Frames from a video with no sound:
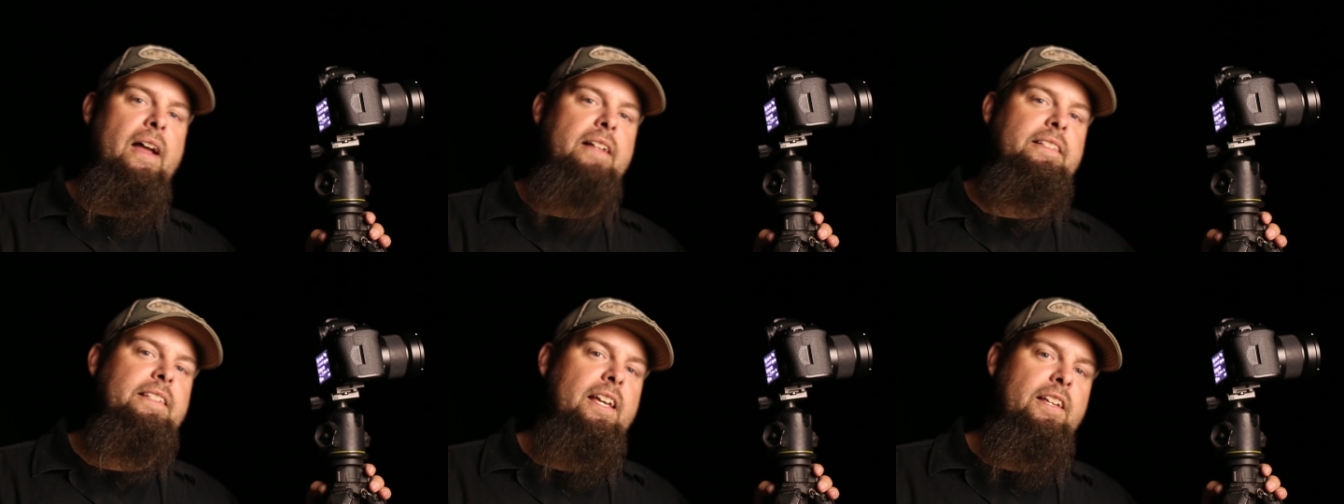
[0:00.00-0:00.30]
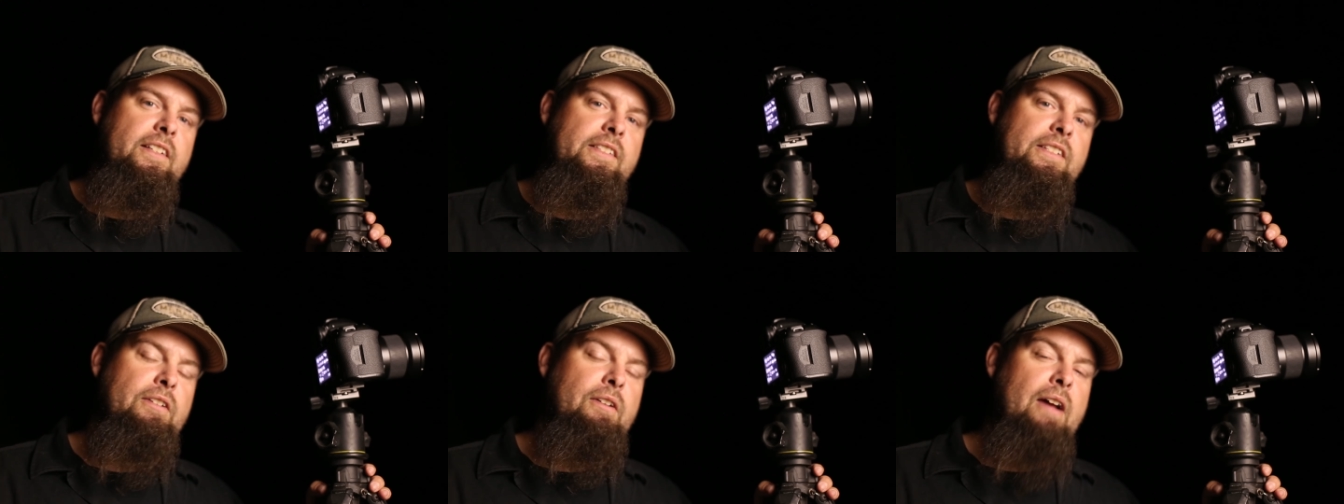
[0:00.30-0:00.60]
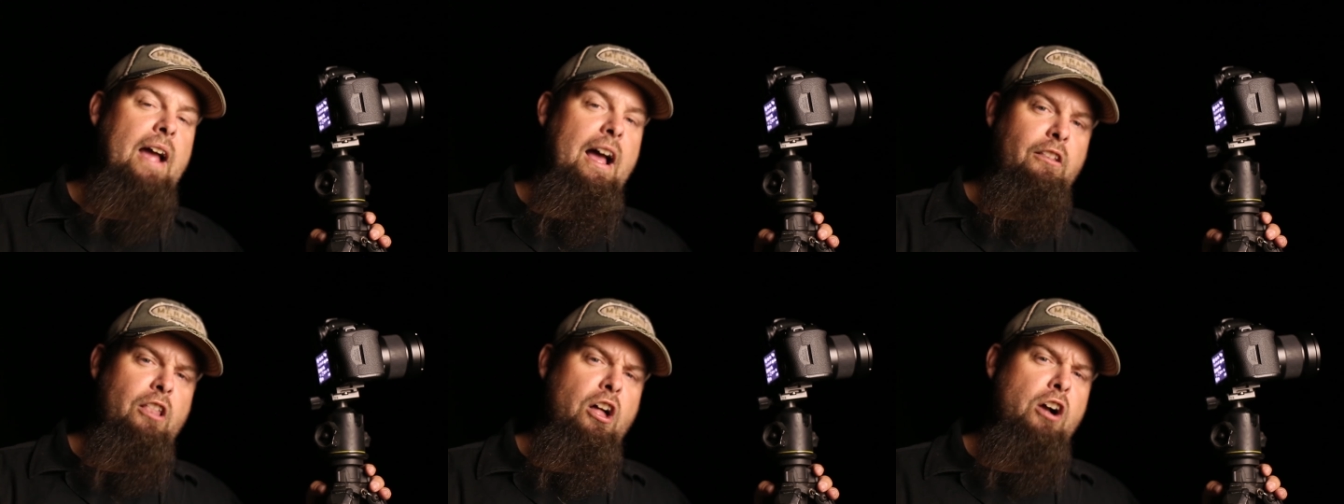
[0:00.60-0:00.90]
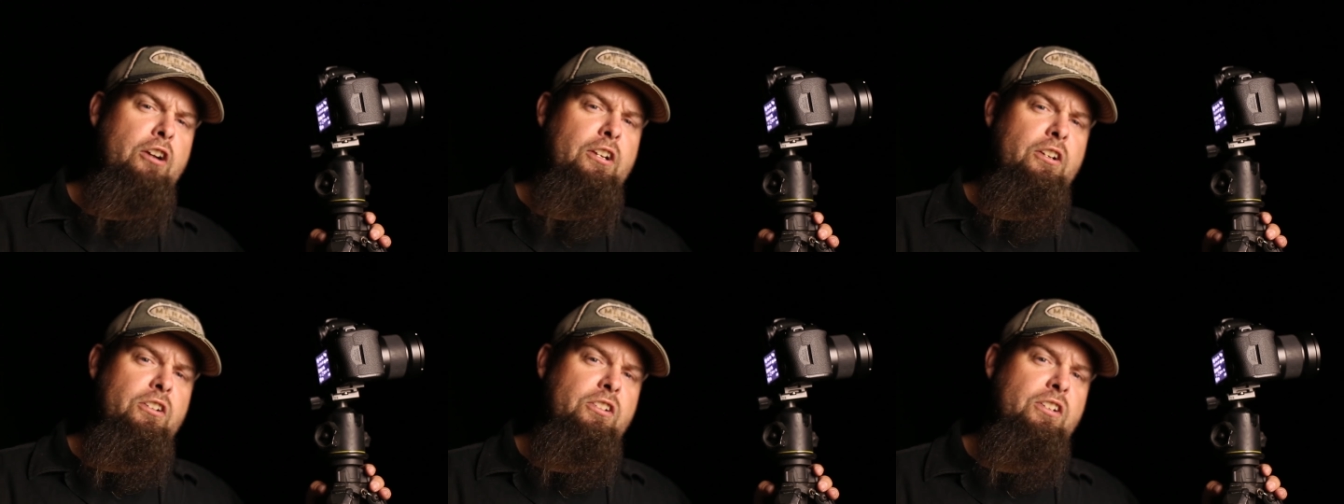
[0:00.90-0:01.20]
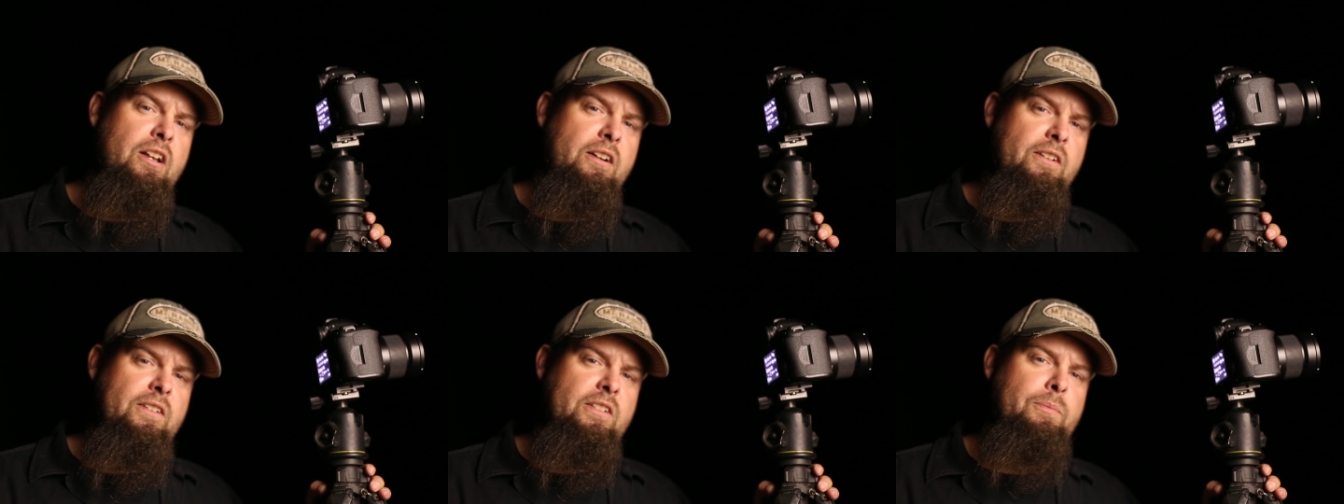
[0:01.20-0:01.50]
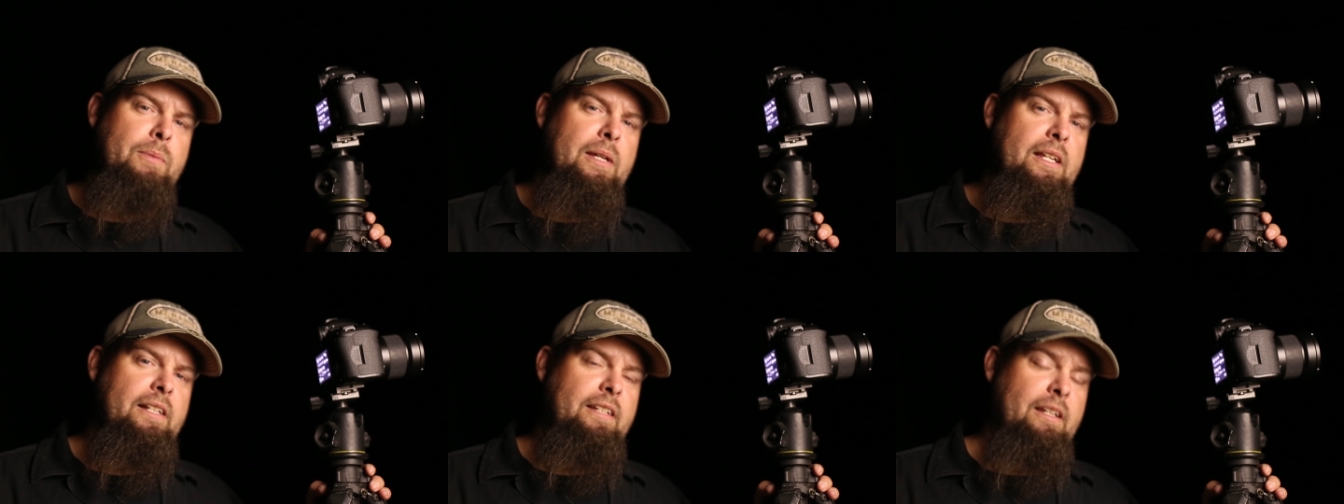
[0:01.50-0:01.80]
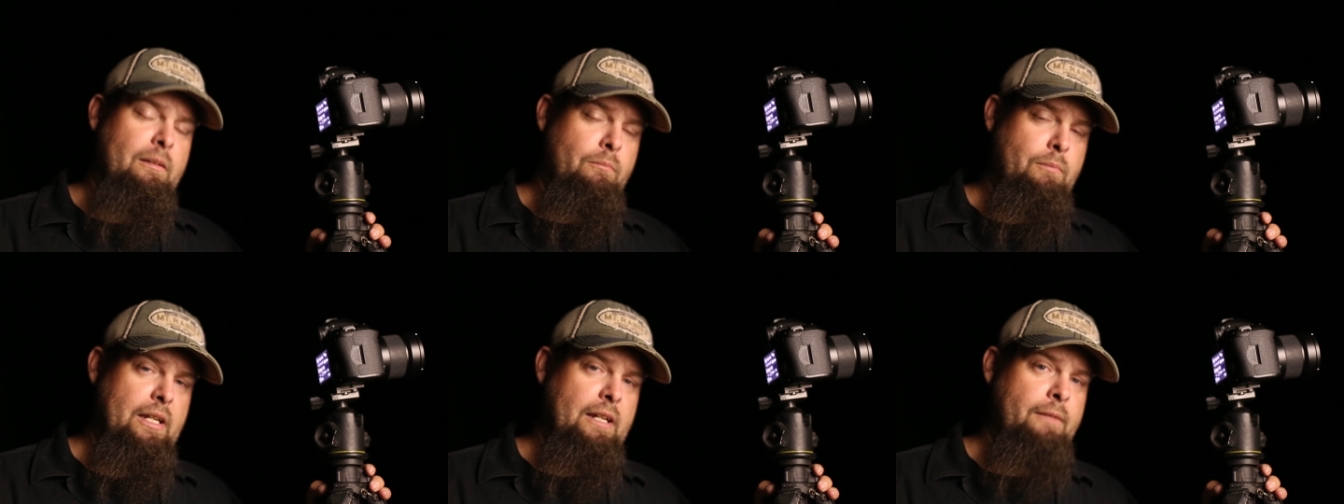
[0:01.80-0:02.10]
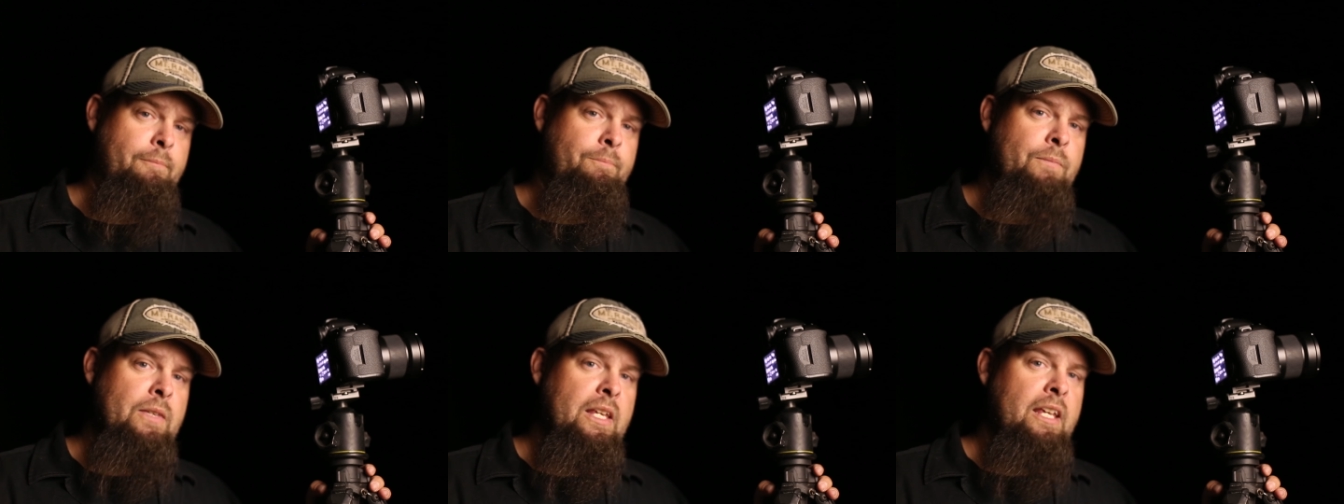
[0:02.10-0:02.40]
that tells you how long your shutter speed can be.